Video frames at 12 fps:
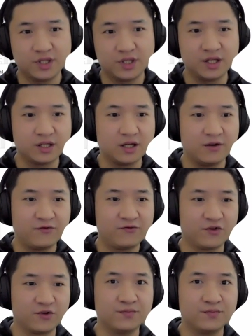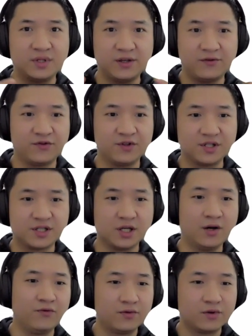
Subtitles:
the data from different stuff.